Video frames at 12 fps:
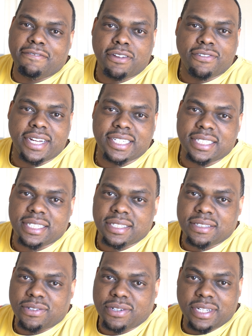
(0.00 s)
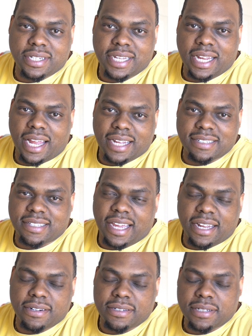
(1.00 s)
fluorescent or your daylight
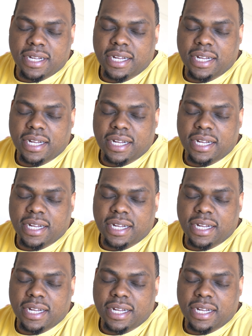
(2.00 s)
standard